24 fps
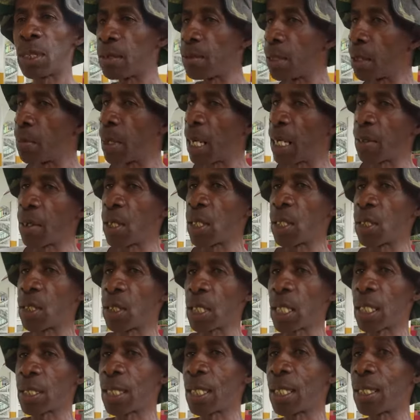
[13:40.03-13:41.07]
Even man running on
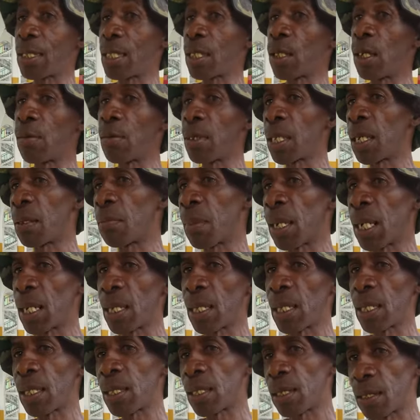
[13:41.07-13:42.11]
gas, I say cover that man
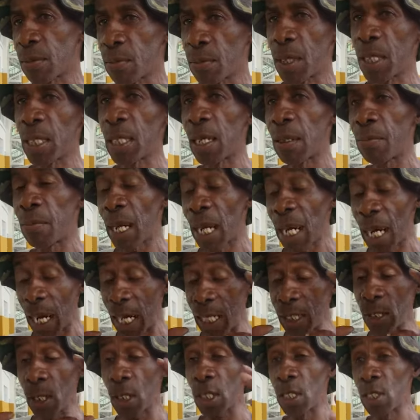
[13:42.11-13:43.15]
there. But I, my
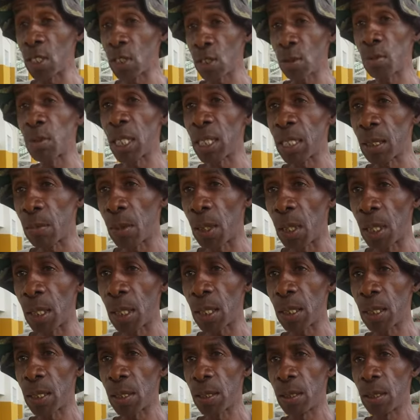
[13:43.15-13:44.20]
eyes always should be on the ball
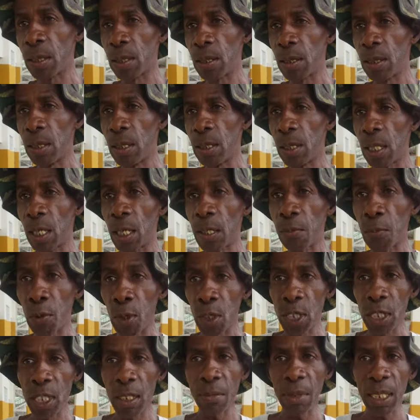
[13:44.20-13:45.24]
and
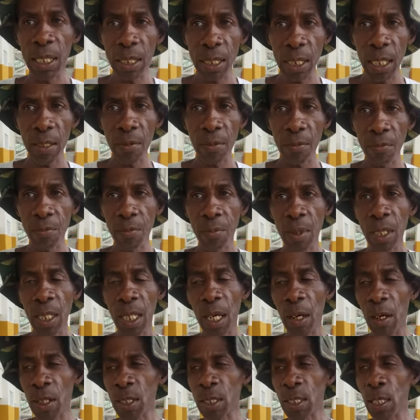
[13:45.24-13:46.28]
position myself.
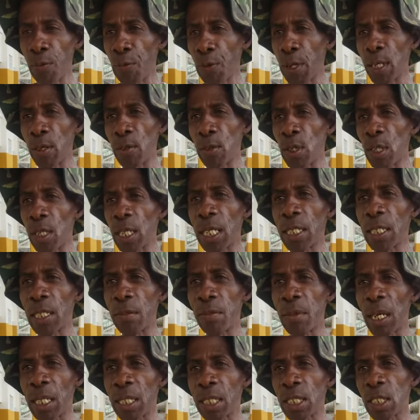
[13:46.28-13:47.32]
I wasn't afraid of no kind of
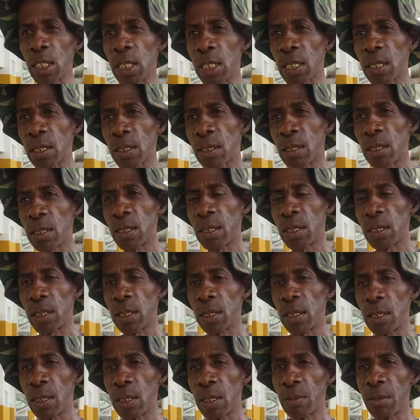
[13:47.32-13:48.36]
money shot. Okay.
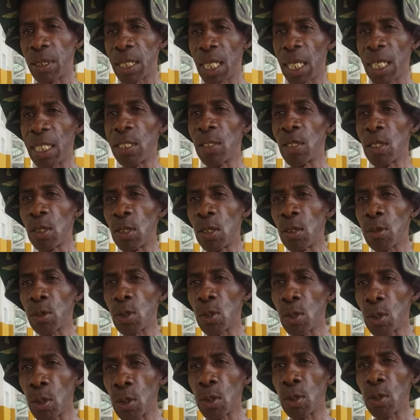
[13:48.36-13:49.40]
Because I know how
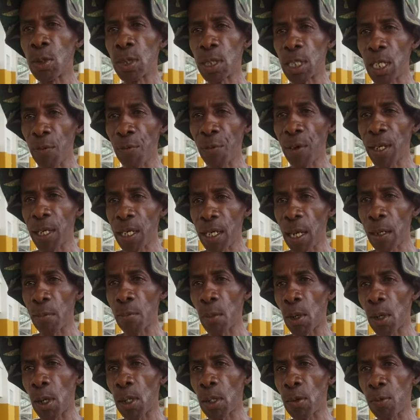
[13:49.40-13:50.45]
to defend that
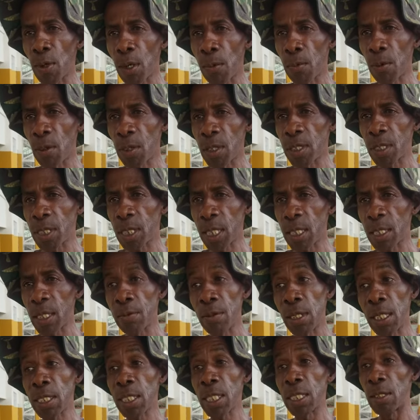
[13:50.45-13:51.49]
ball from going inside. If
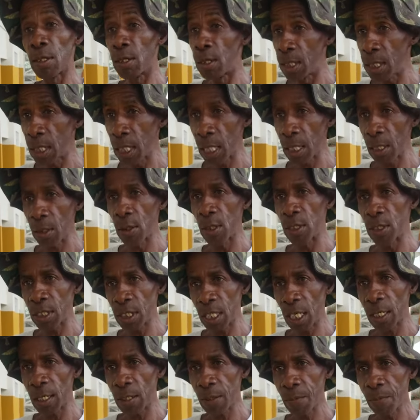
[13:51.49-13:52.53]
that thing goes inside, it goes
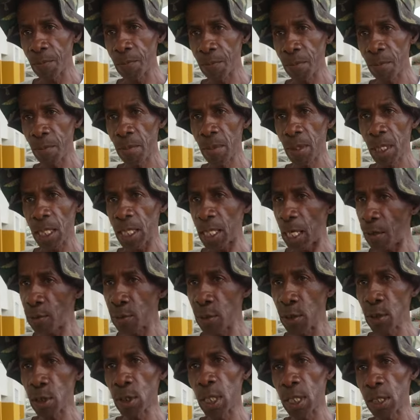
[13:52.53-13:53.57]
inside. You'd have
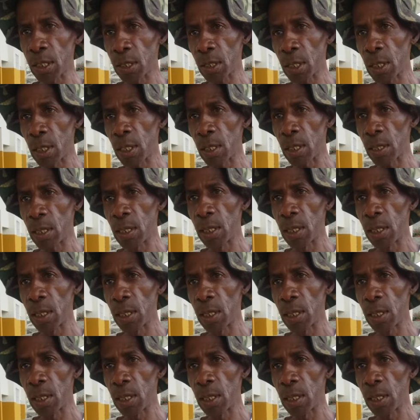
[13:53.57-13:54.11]
to score, it score.